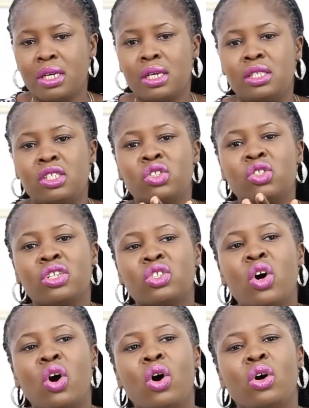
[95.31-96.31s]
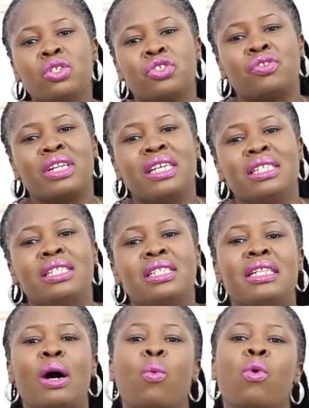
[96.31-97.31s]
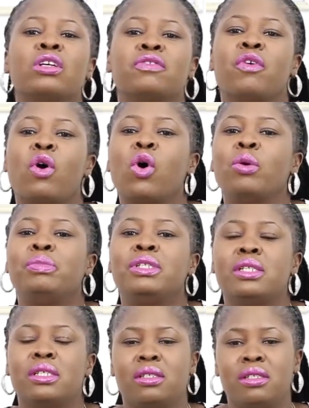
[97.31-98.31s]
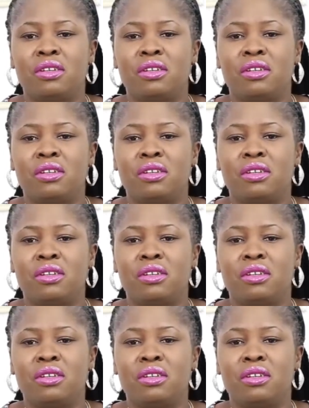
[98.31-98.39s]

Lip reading: It is not all strategies that work for all businesses.